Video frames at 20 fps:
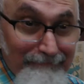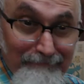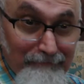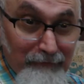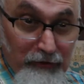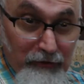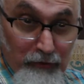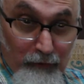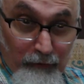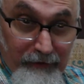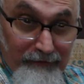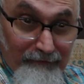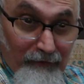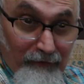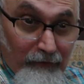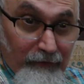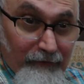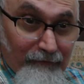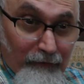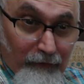Majority
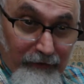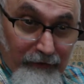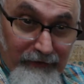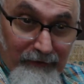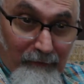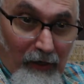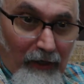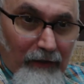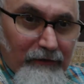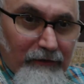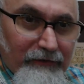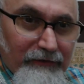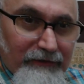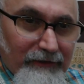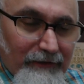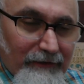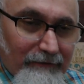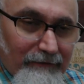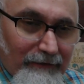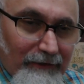voted for it.
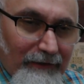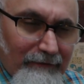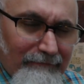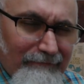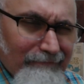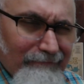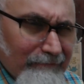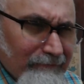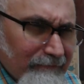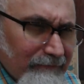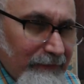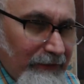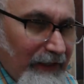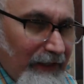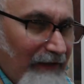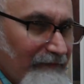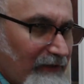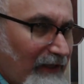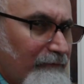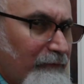Democracy, right? You
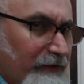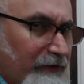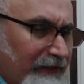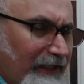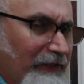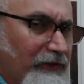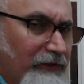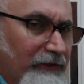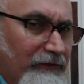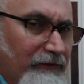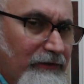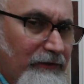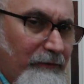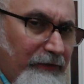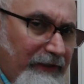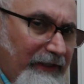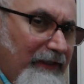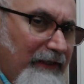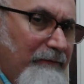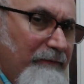have to have protections to
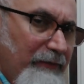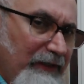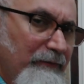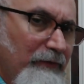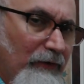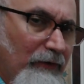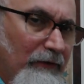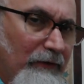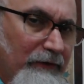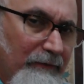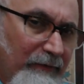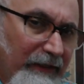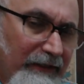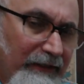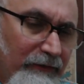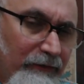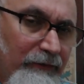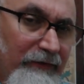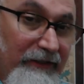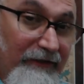protect people, the
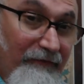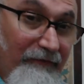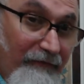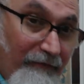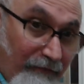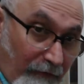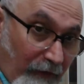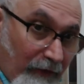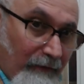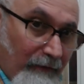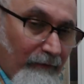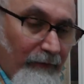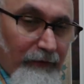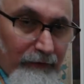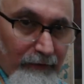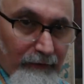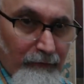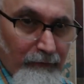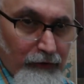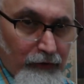minority, from
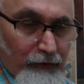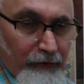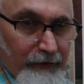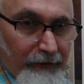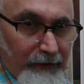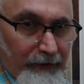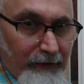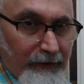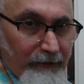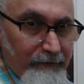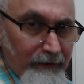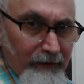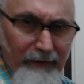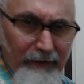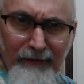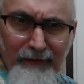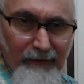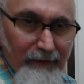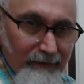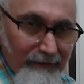the majority, right?
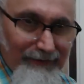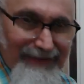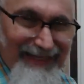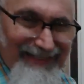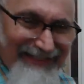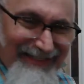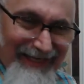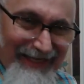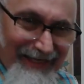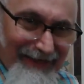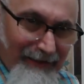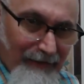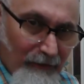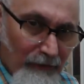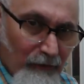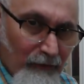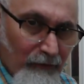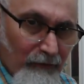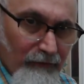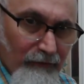That's a
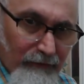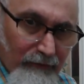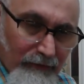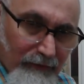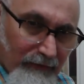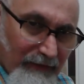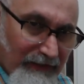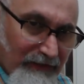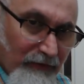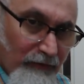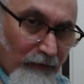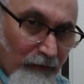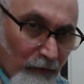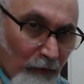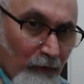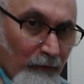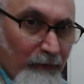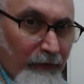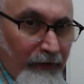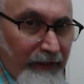no that's a
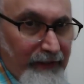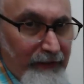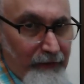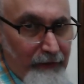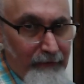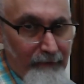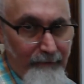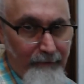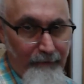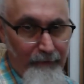no-brainer.